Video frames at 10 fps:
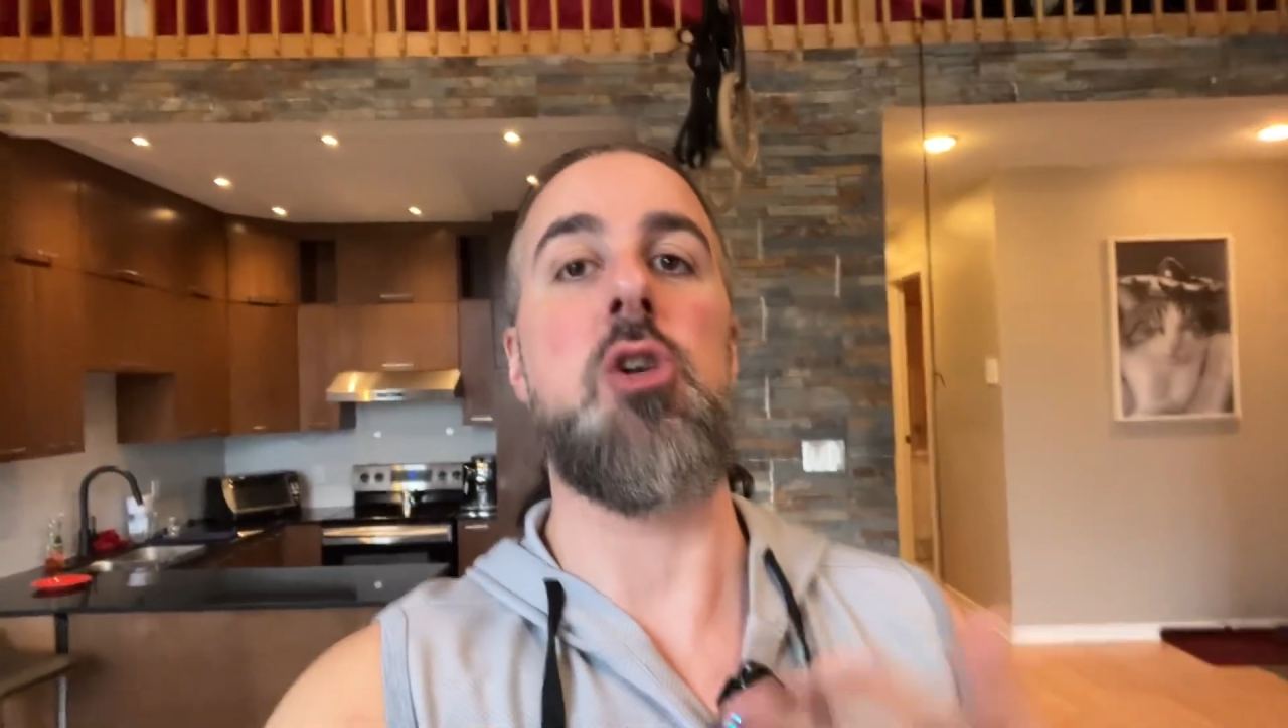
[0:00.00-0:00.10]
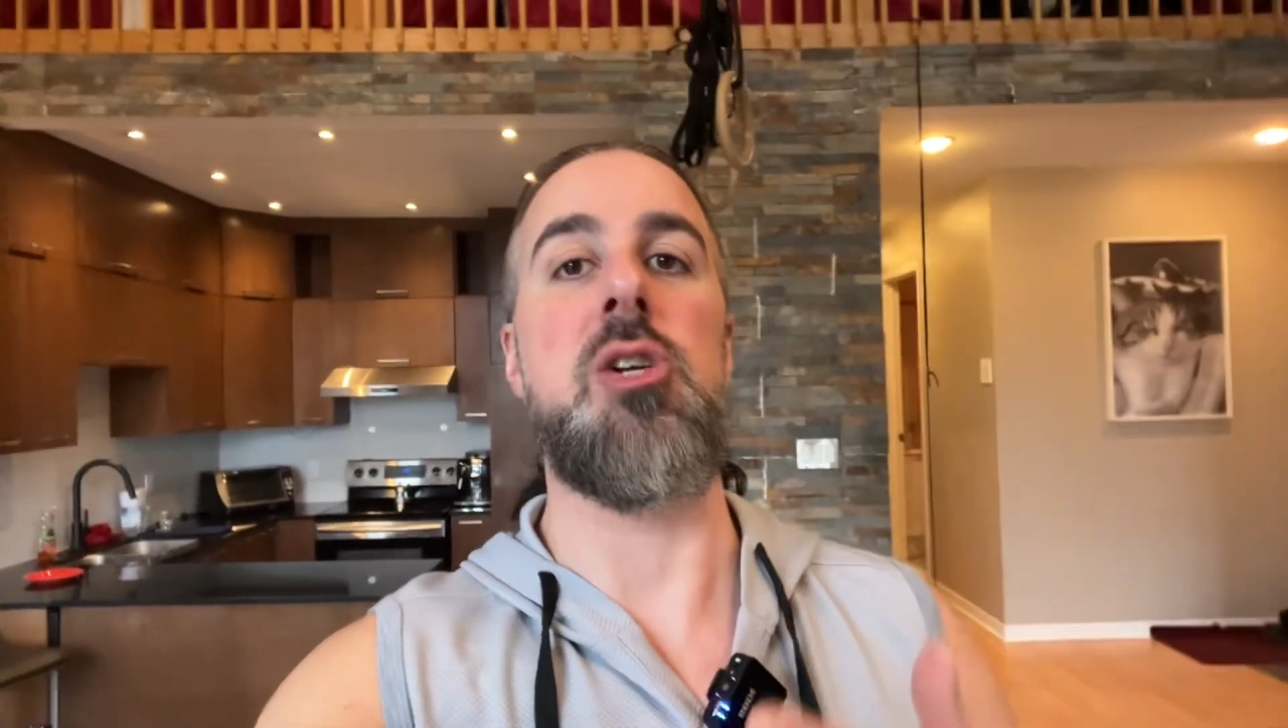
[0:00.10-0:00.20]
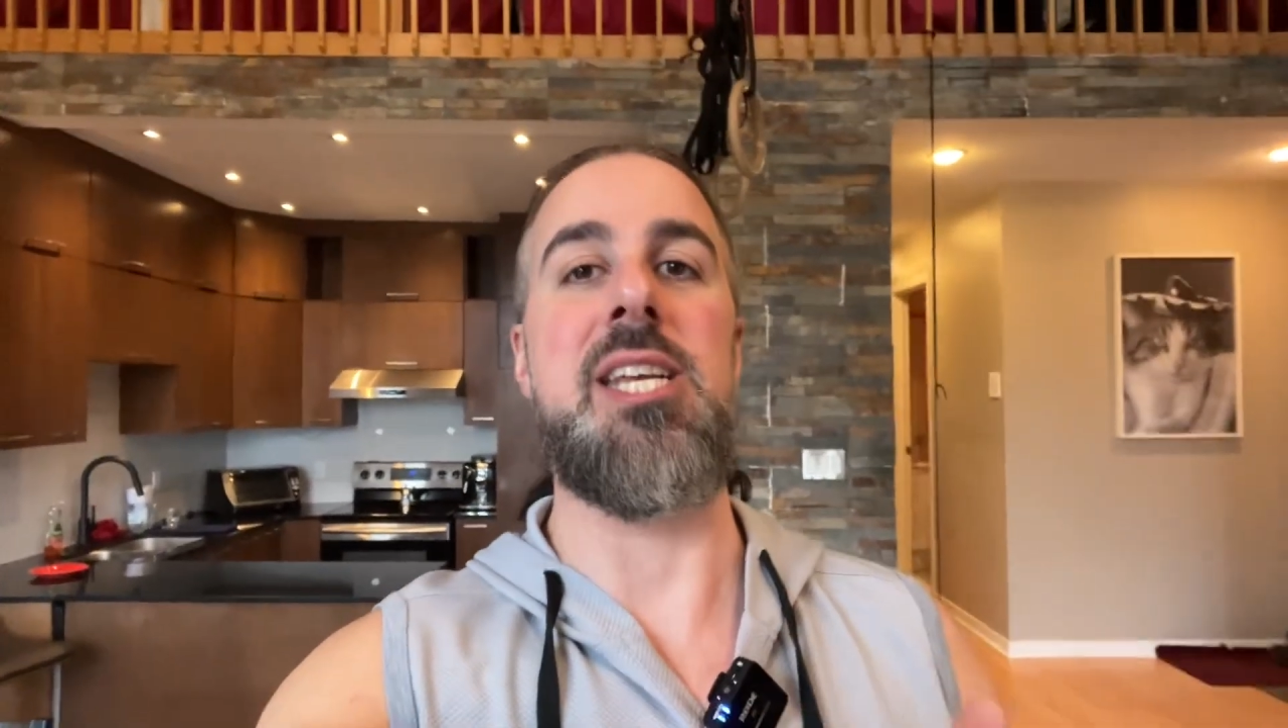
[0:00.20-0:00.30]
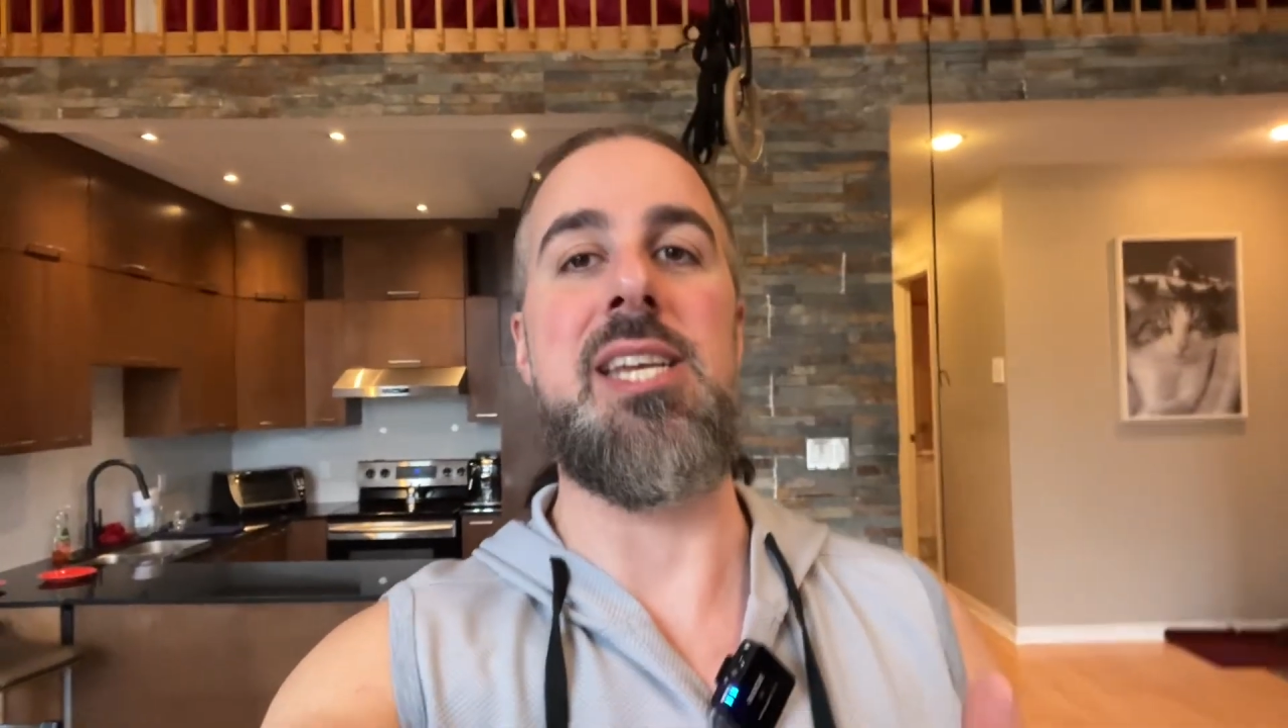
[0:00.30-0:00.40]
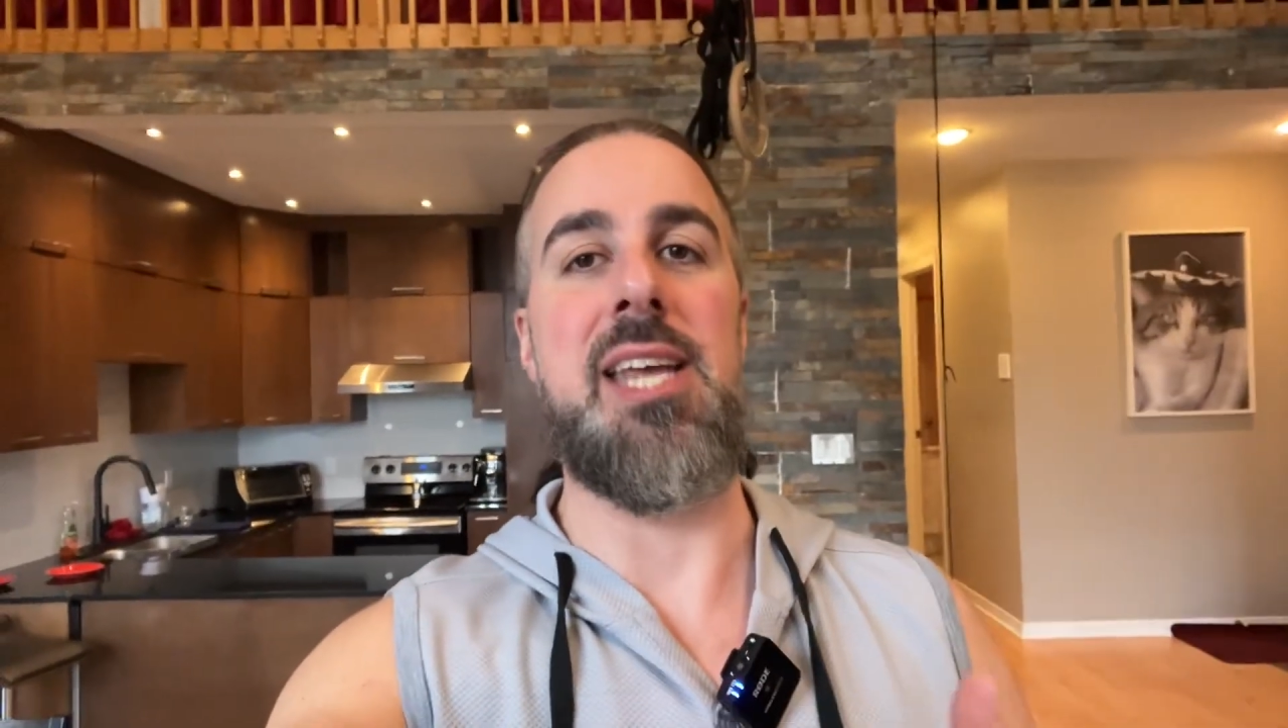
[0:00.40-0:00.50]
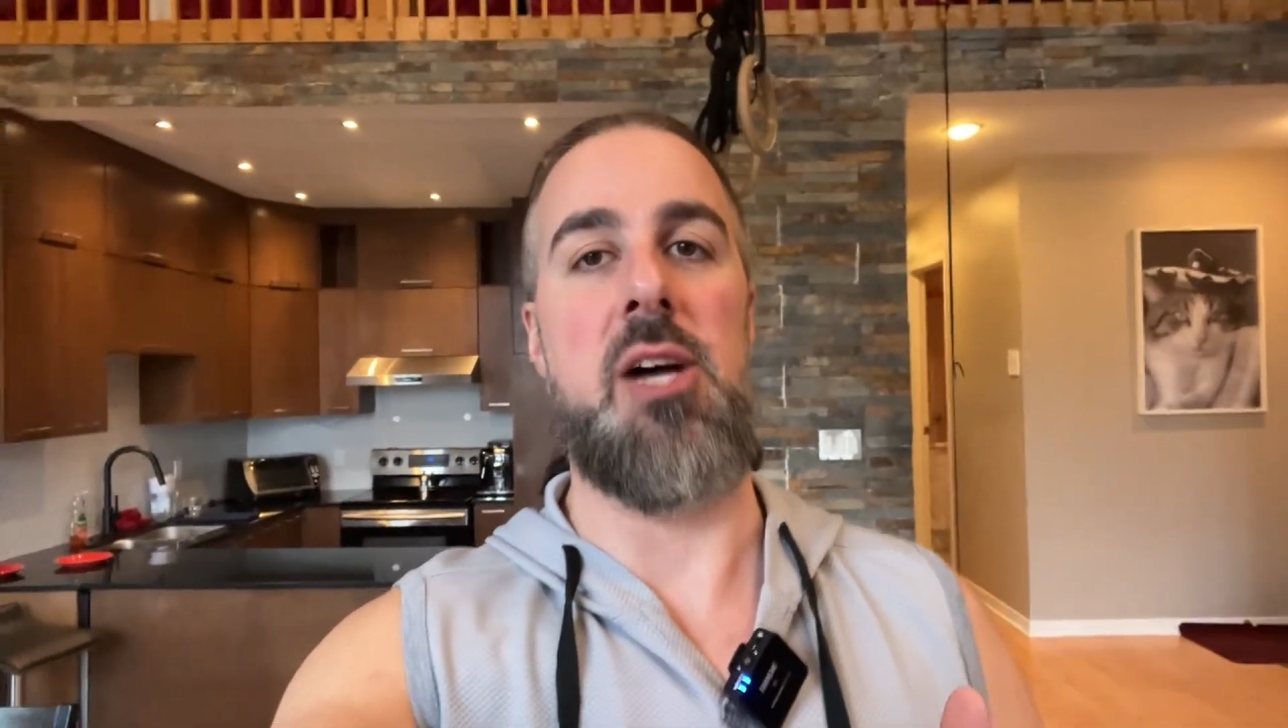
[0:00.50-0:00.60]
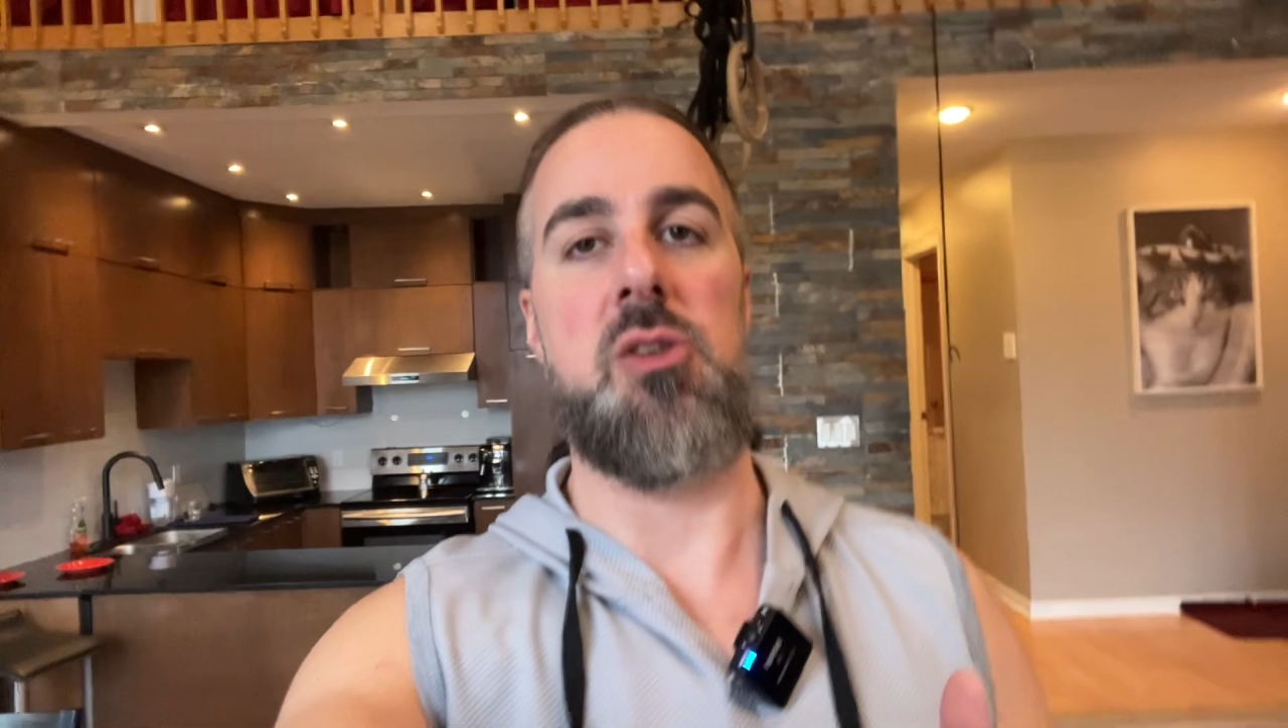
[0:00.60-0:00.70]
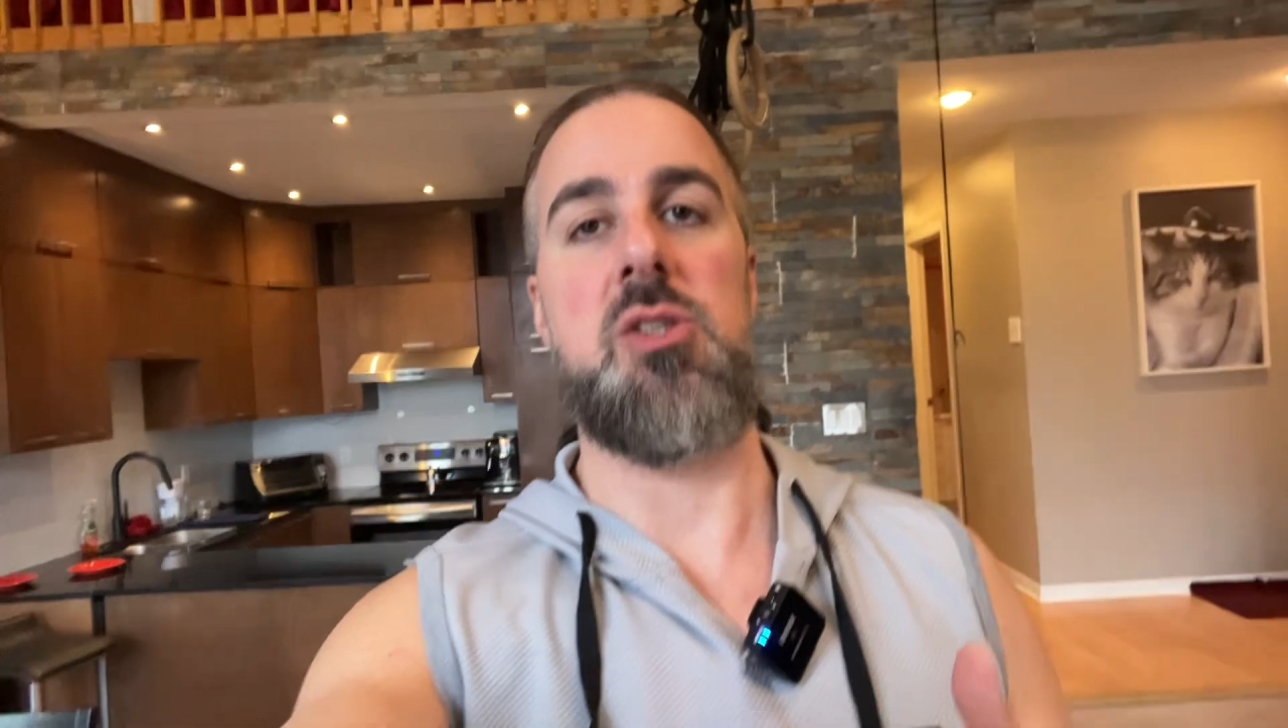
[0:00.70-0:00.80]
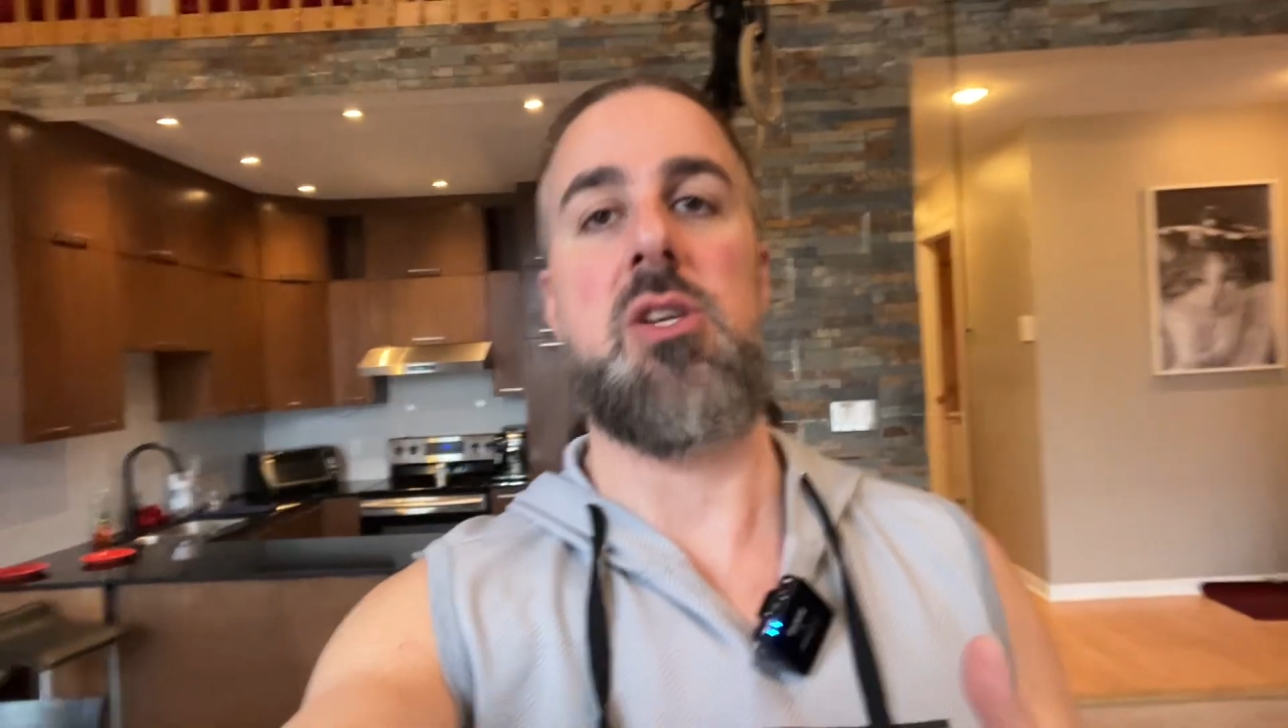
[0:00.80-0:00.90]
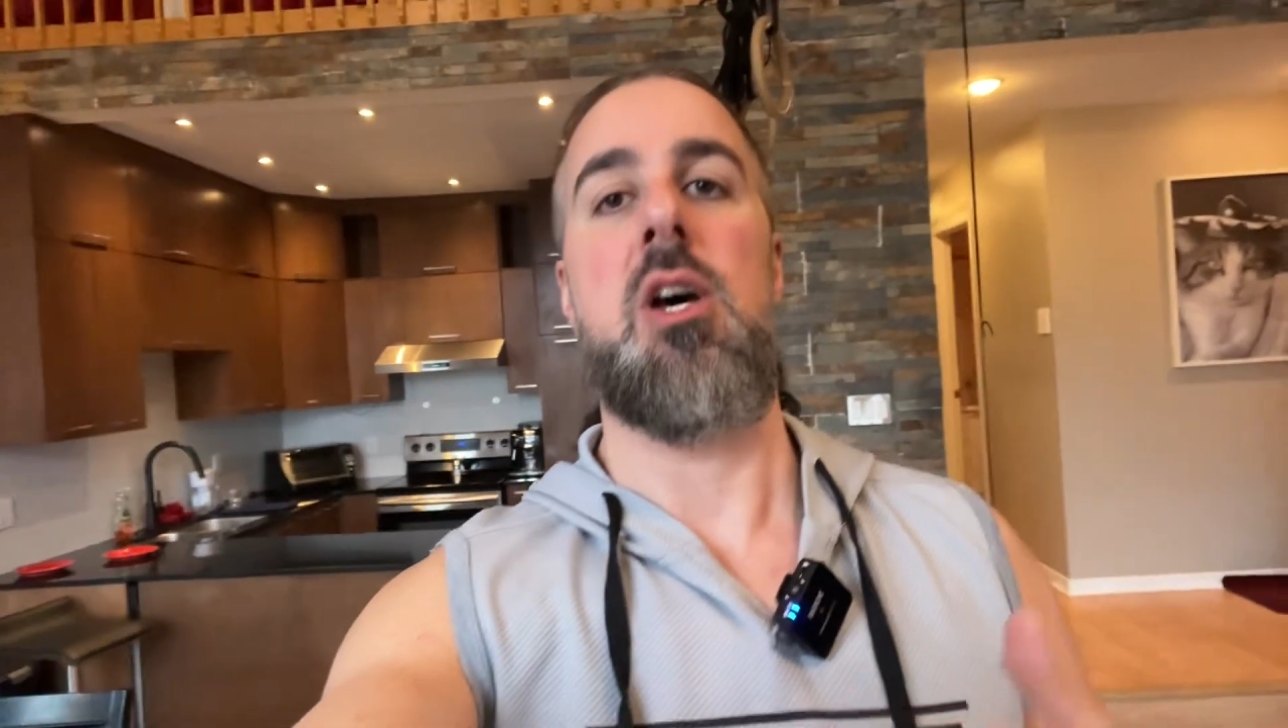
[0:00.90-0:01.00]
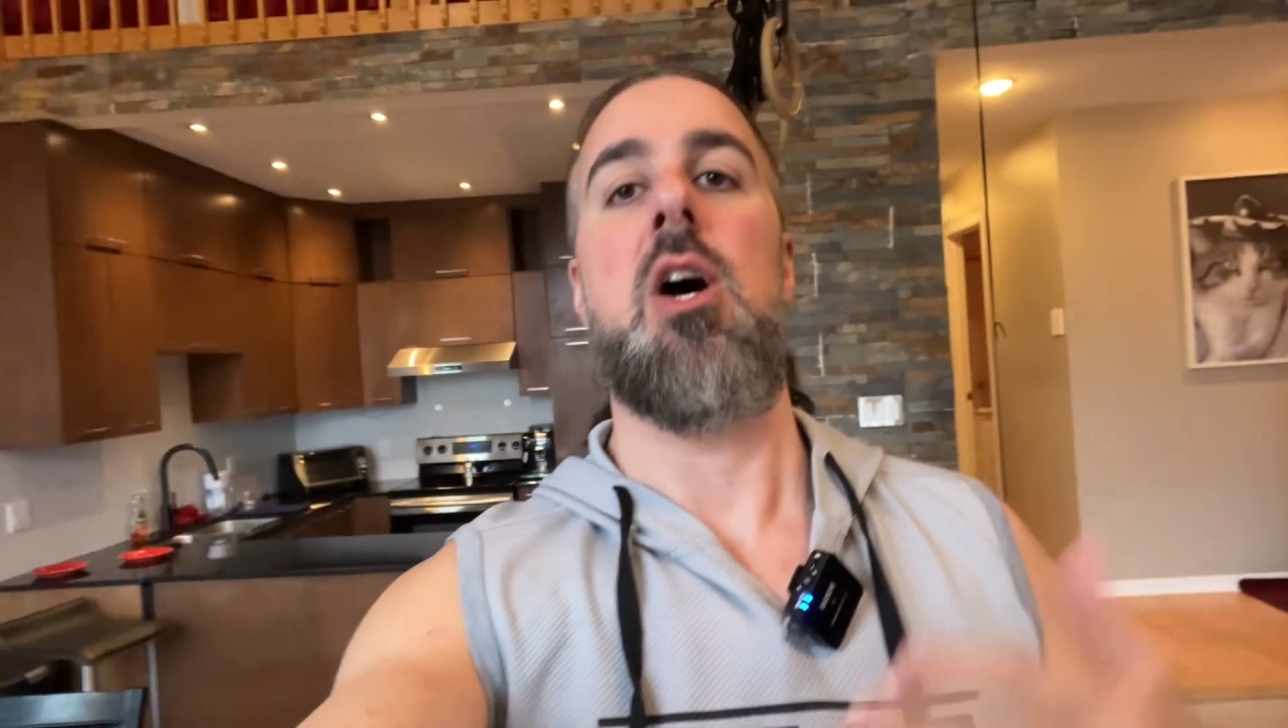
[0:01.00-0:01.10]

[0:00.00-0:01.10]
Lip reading: your details.